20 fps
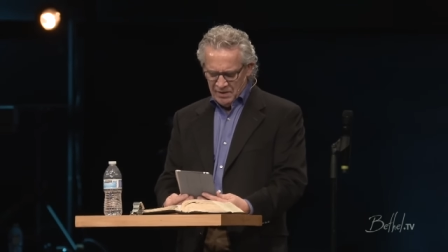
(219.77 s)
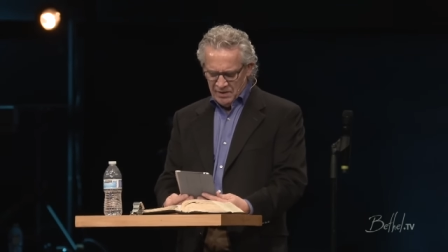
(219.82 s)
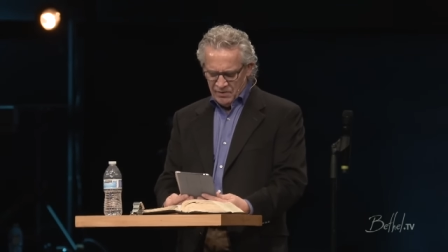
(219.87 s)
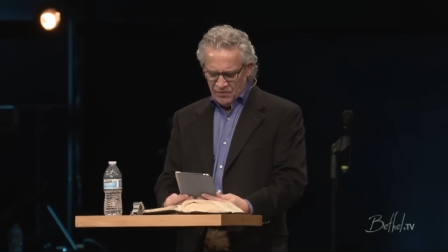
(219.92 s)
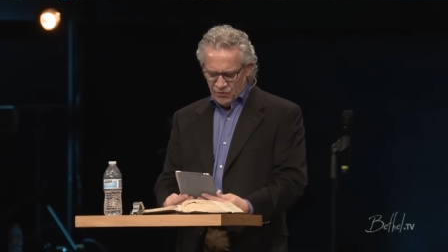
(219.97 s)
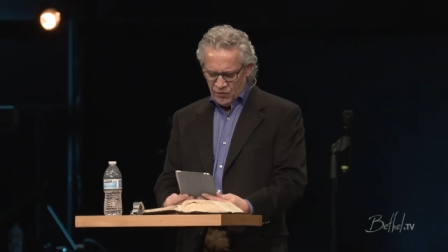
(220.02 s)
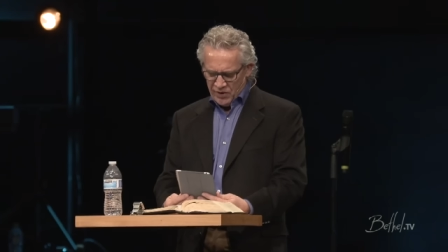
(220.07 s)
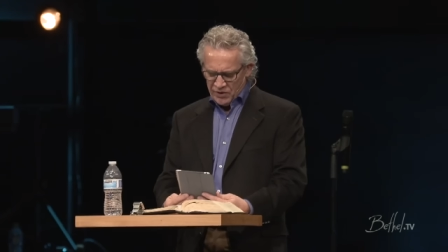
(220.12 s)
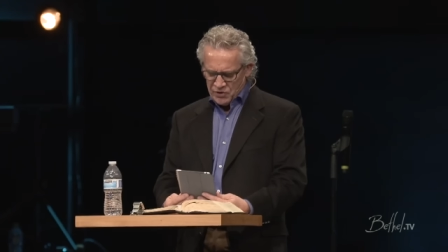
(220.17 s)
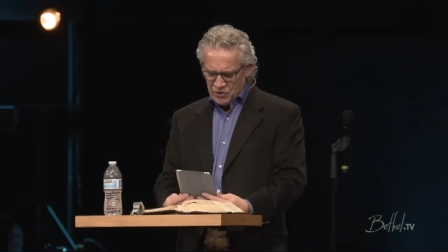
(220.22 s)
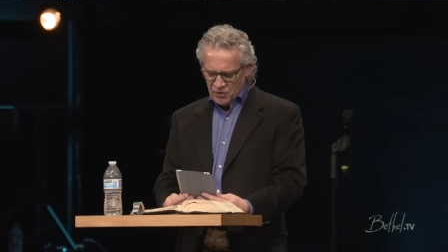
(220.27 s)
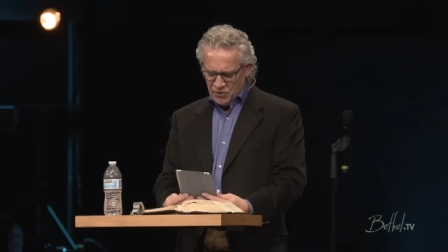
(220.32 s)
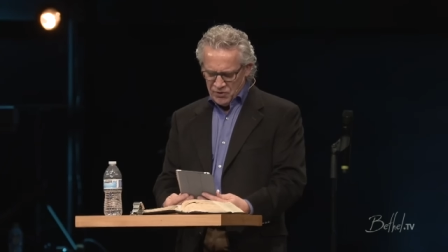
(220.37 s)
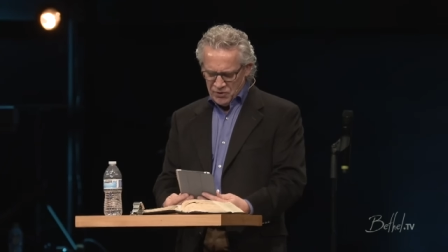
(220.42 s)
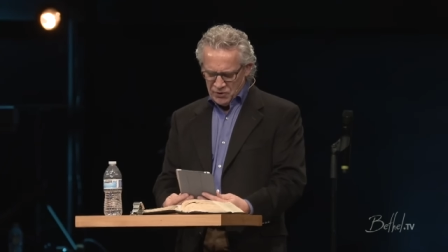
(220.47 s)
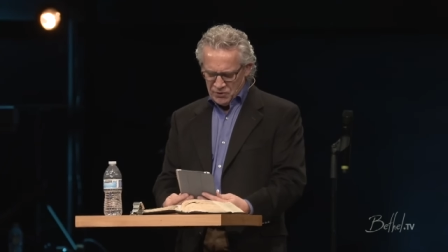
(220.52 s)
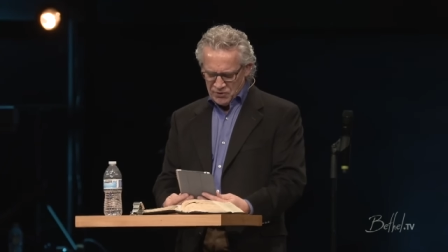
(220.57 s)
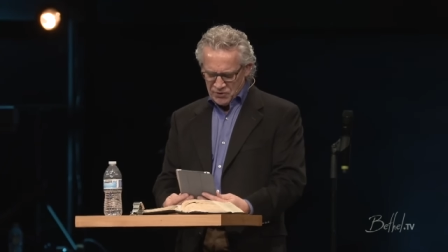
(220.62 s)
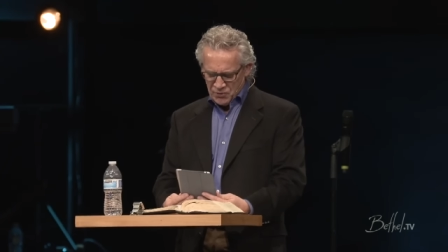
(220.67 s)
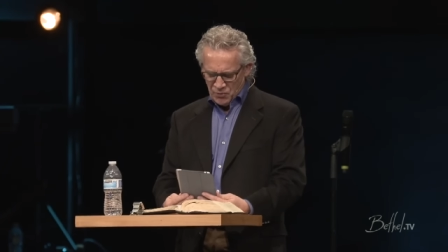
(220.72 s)
Fred turned
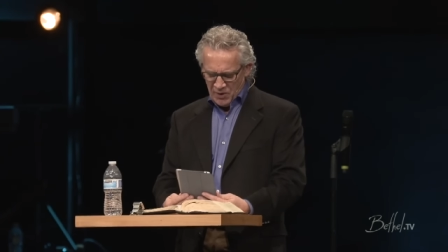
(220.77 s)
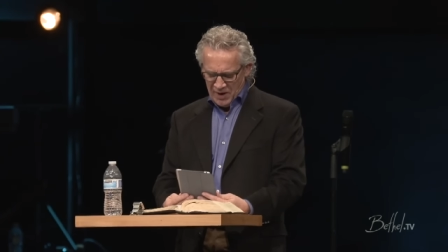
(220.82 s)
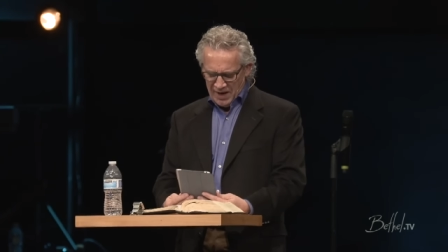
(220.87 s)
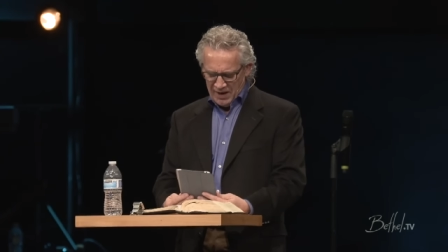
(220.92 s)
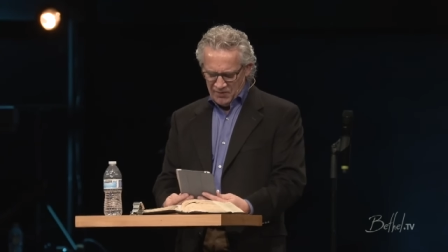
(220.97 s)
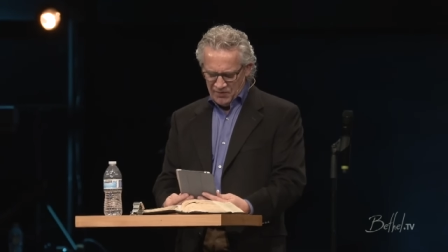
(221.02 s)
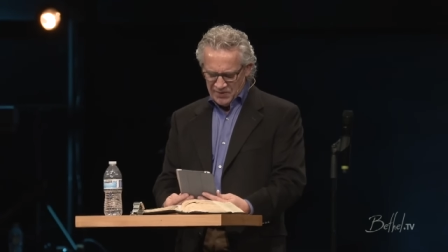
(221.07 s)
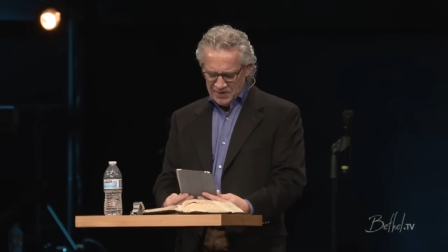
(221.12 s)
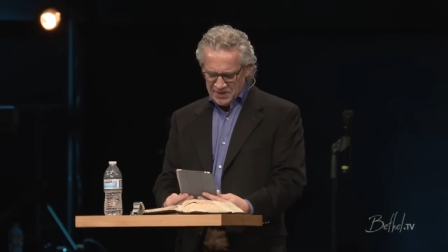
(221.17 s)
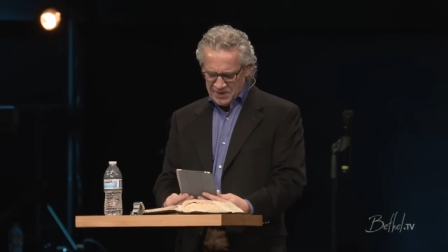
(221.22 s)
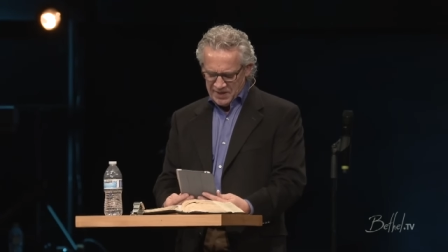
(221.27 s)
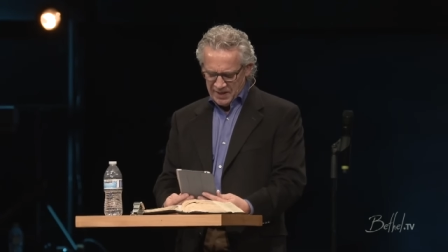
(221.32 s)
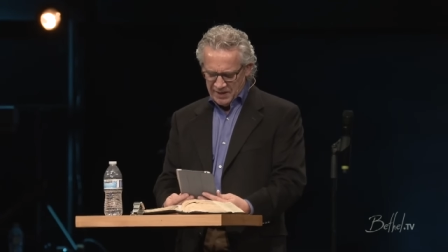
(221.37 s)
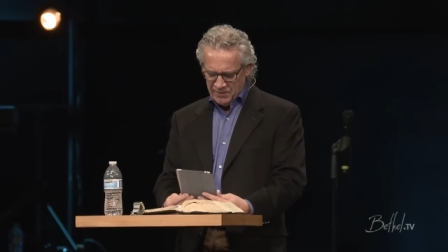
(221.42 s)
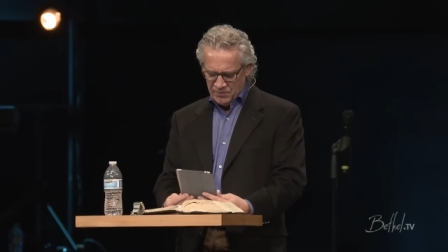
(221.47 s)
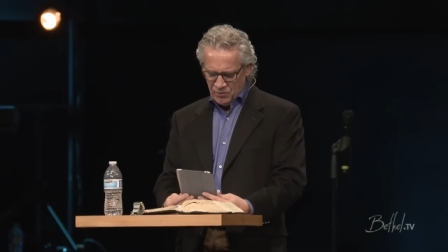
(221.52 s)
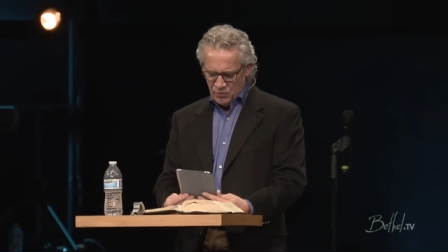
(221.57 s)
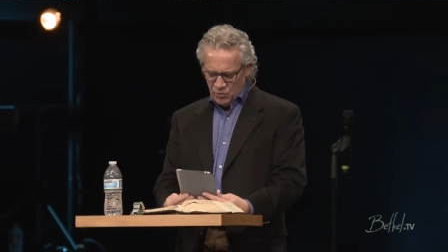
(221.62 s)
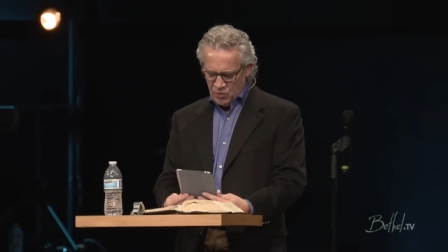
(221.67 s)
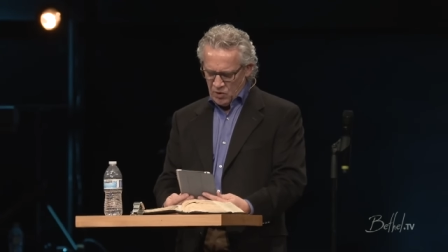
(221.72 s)
to his wife and said,
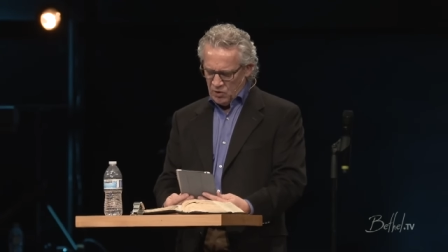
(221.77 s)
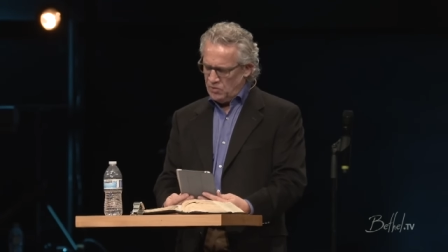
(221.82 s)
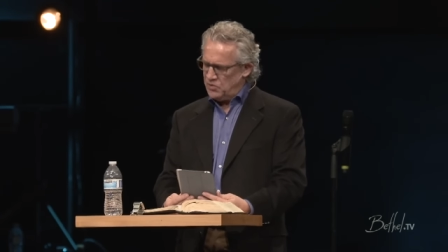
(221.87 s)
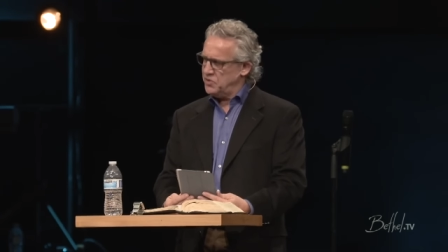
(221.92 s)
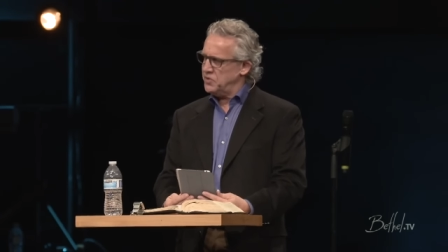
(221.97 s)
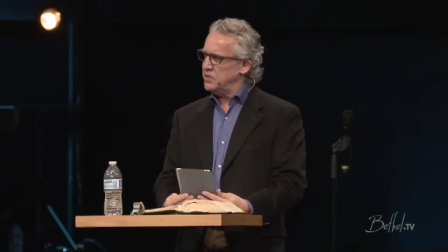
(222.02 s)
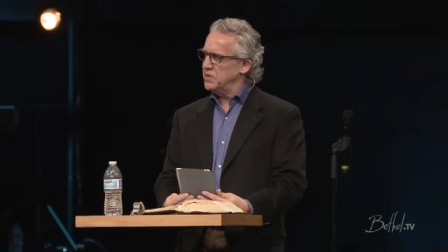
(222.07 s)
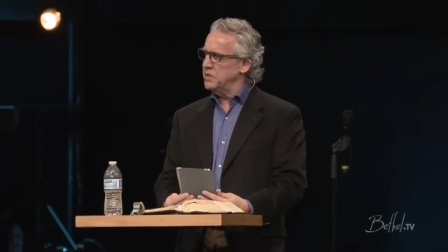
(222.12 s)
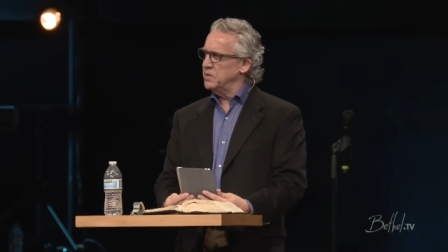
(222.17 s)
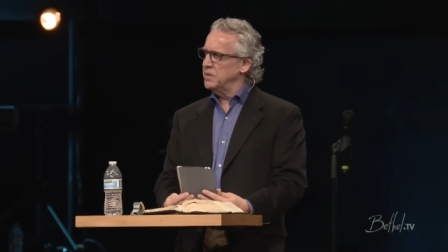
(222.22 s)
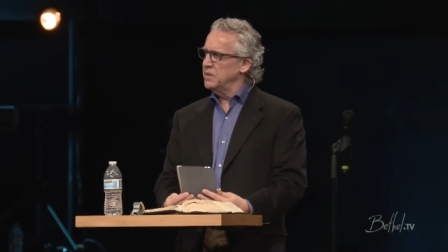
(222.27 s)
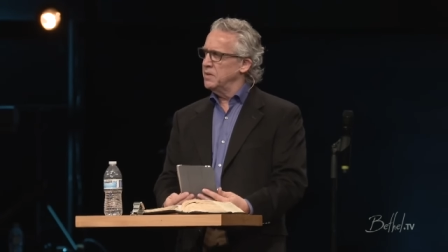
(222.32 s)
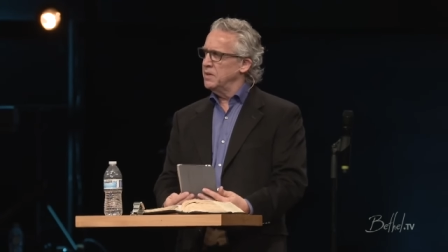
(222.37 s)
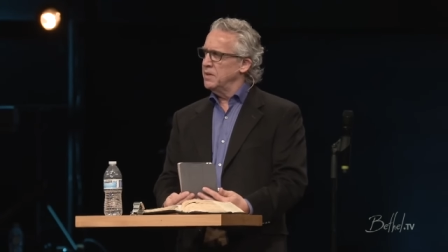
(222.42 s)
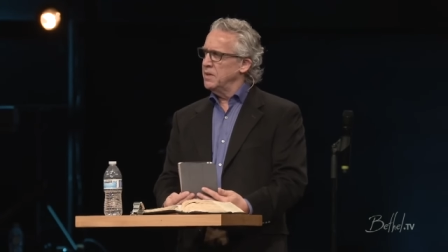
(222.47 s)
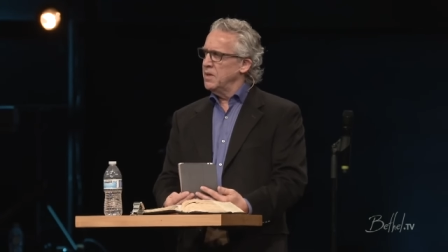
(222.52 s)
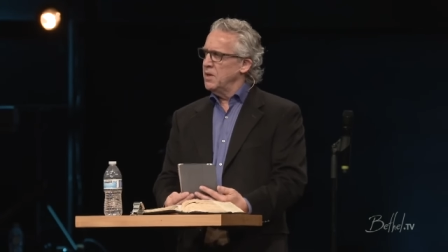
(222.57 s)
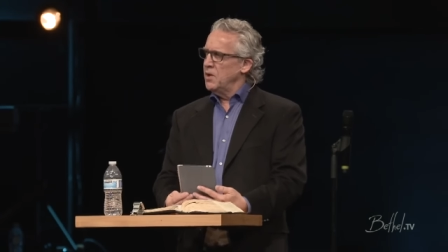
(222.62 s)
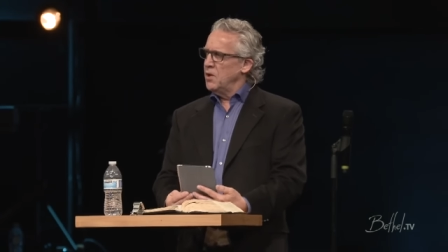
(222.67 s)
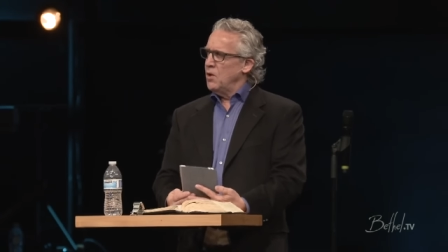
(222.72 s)
"Rose,
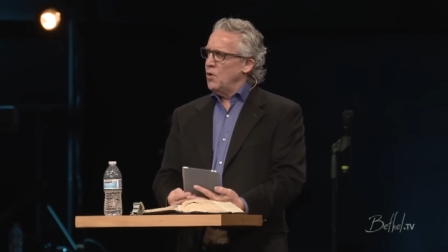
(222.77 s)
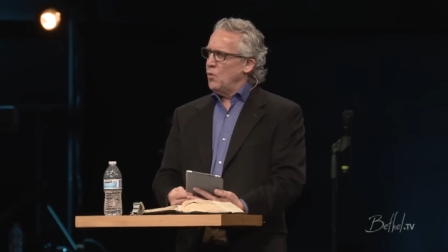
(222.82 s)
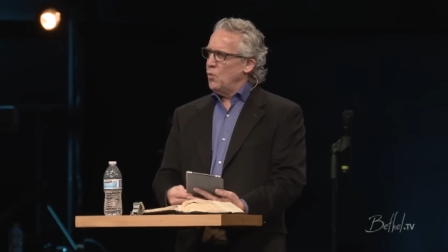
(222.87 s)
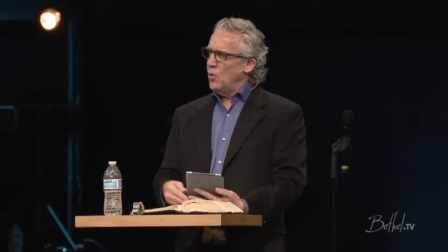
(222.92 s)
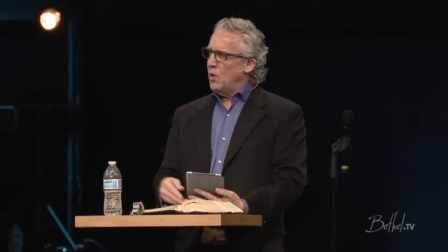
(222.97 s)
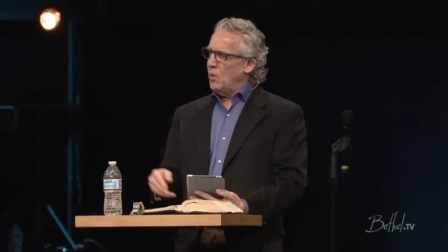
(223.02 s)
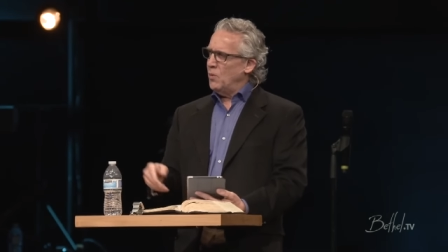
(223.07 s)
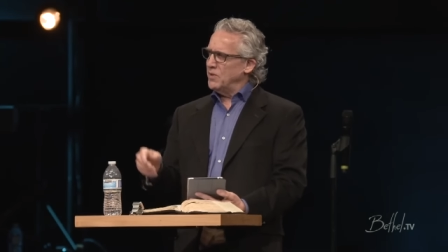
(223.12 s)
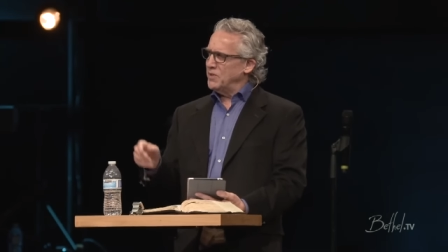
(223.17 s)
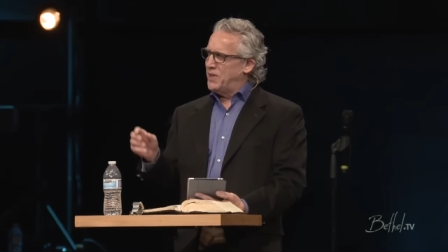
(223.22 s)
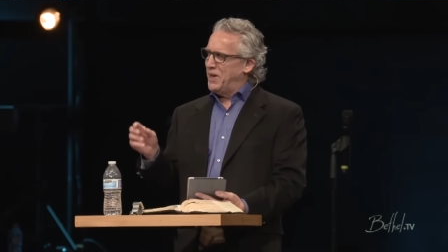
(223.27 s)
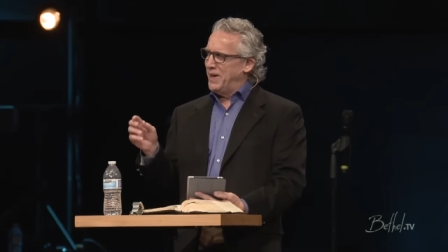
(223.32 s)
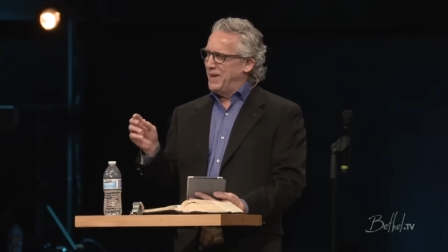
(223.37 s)
what was